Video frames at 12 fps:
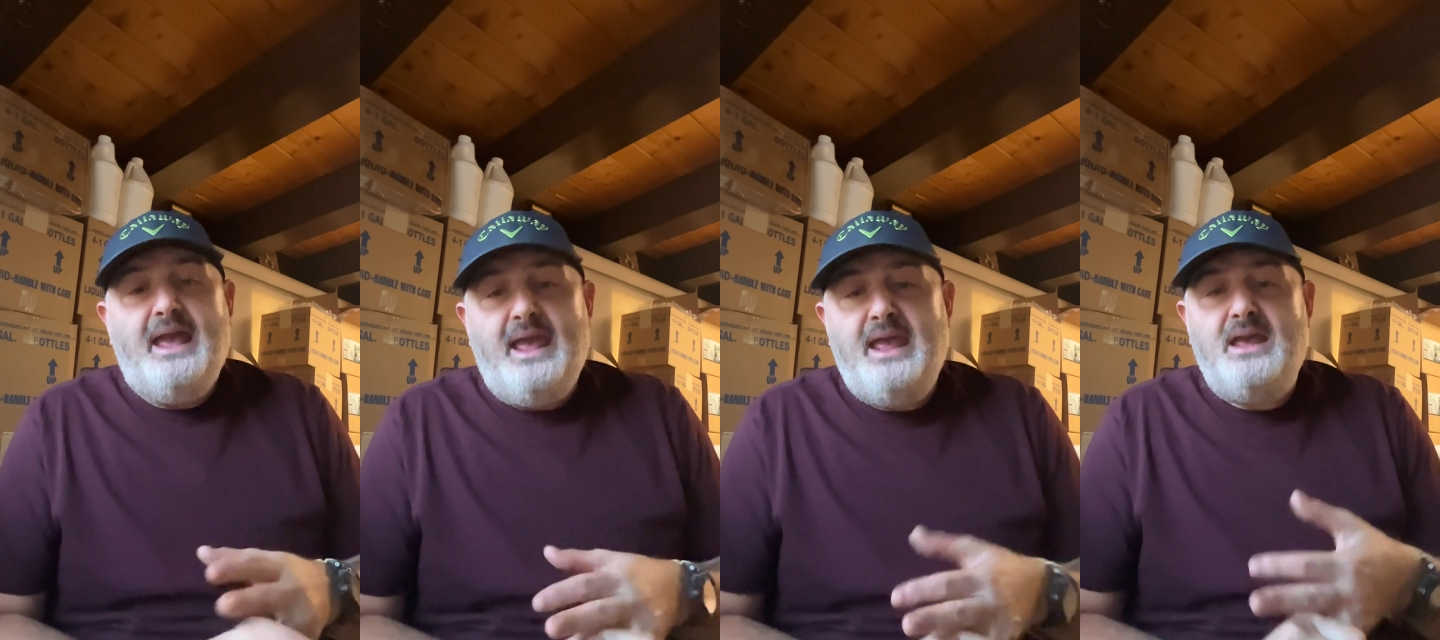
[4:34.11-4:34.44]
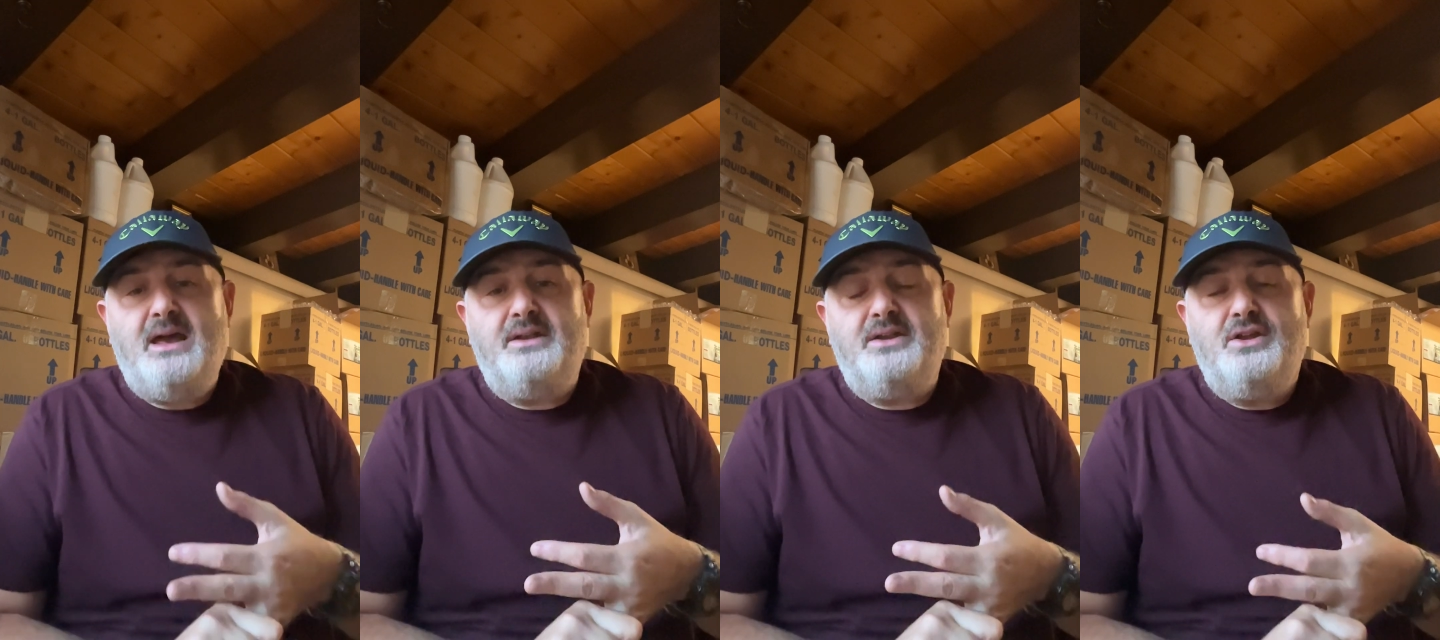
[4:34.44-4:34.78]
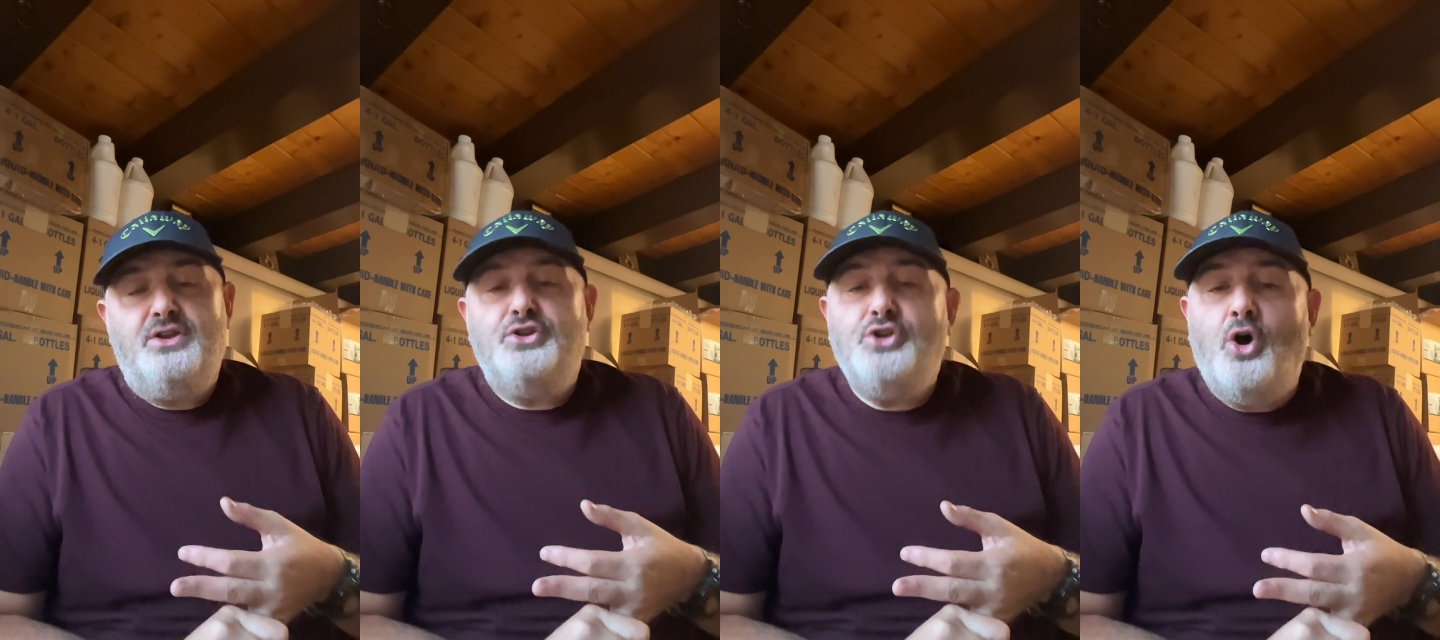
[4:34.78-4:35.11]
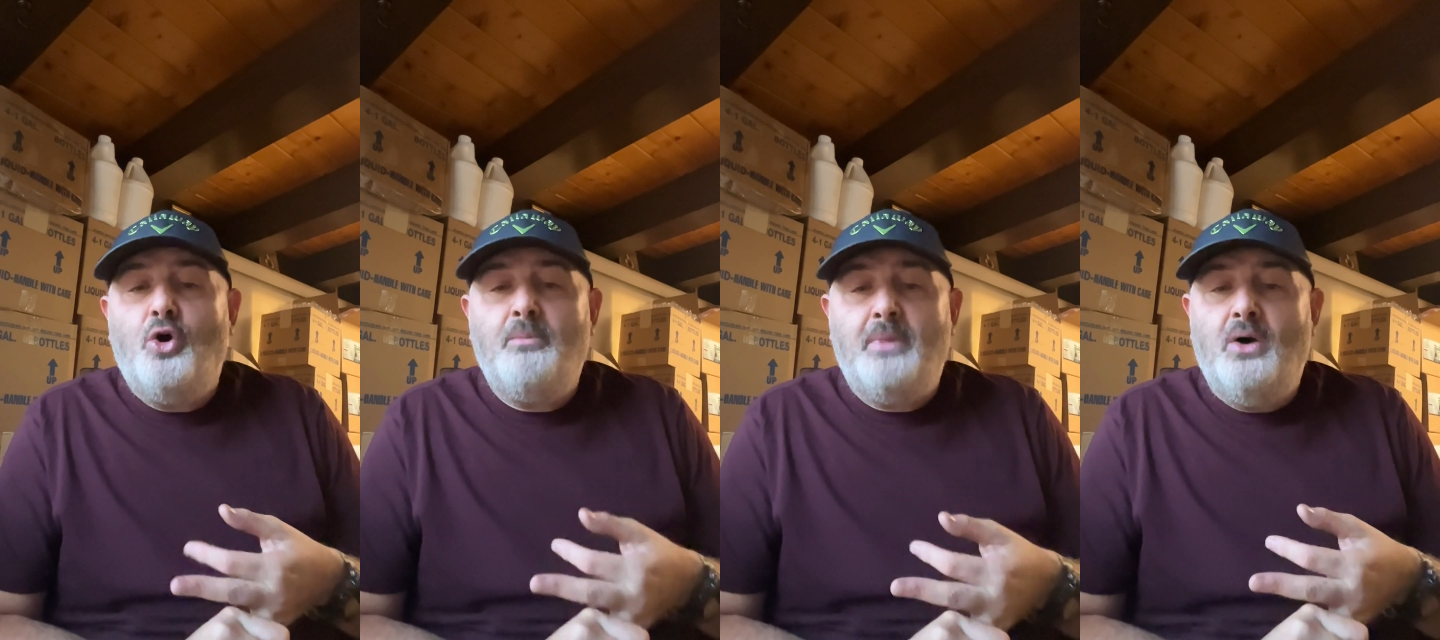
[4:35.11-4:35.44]
and
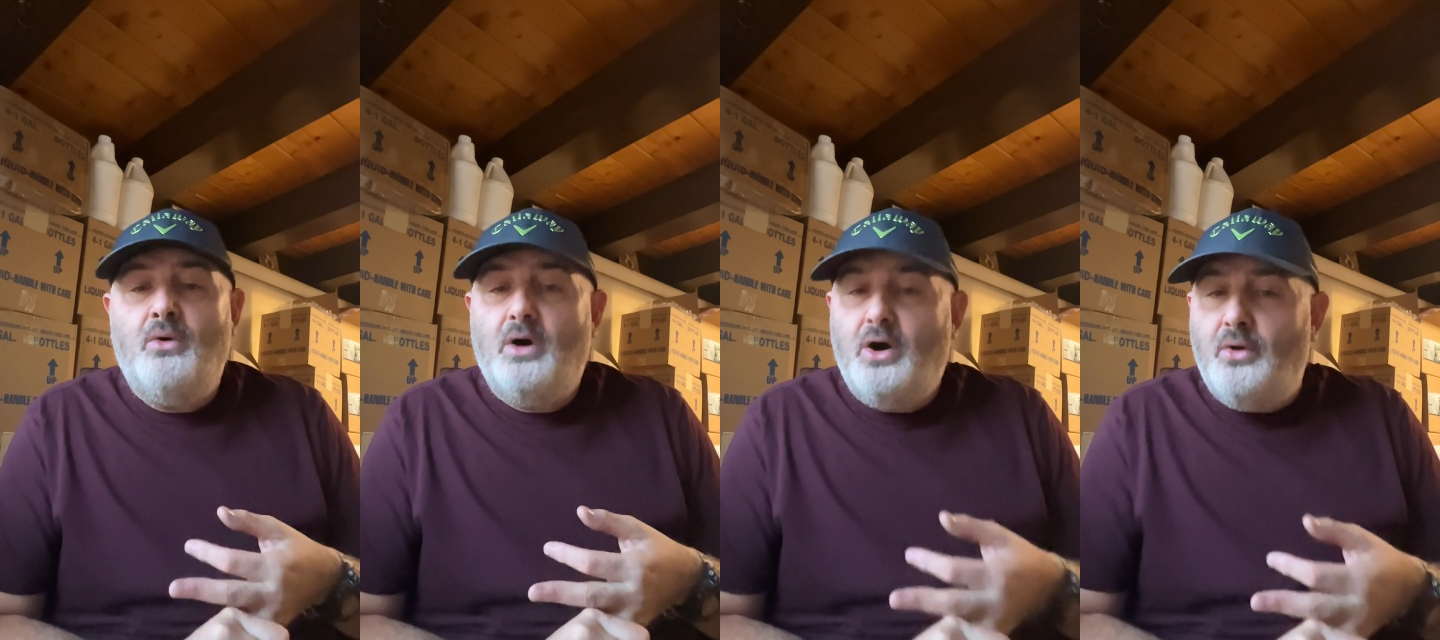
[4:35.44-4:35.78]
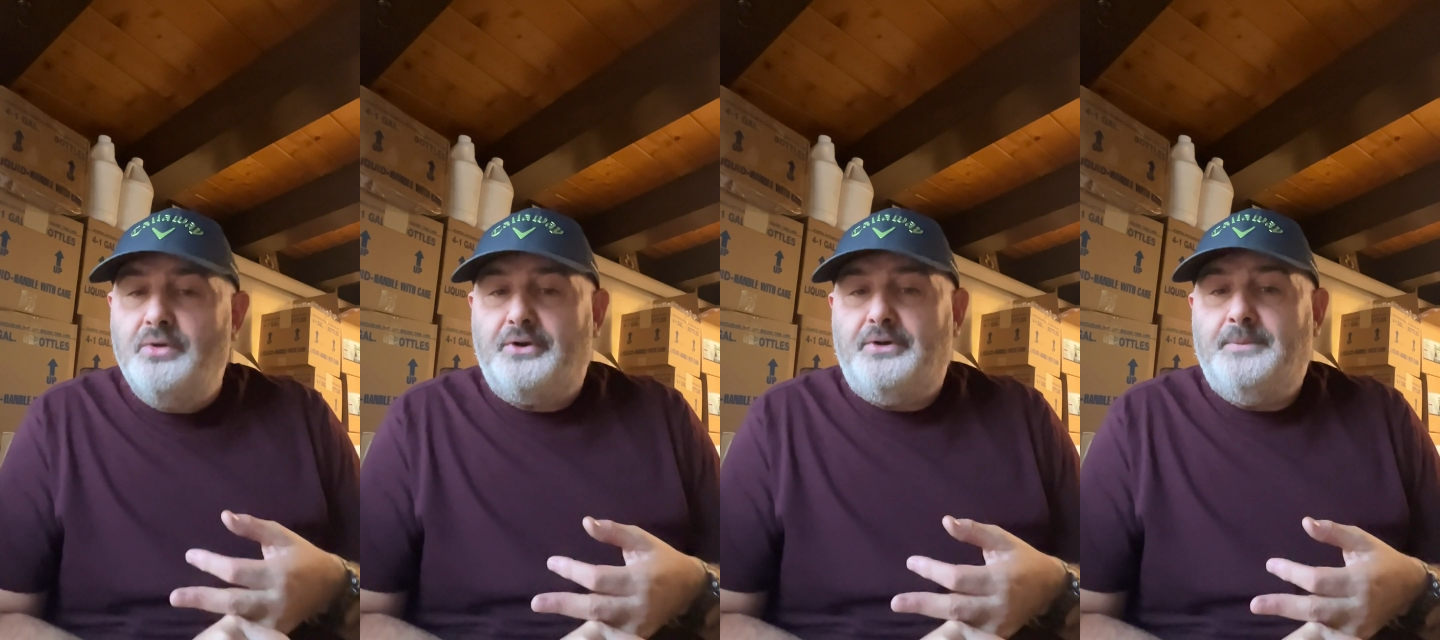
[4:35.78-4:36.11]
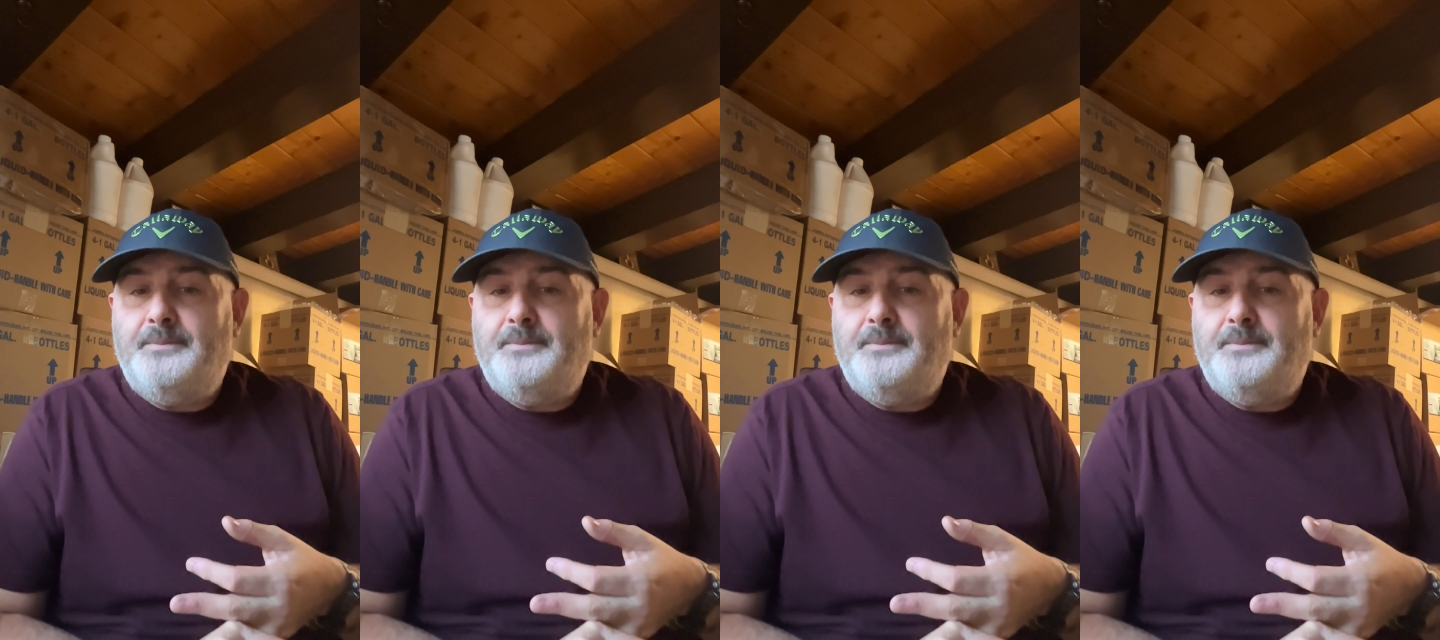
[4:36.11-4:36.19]
No Moe Odor.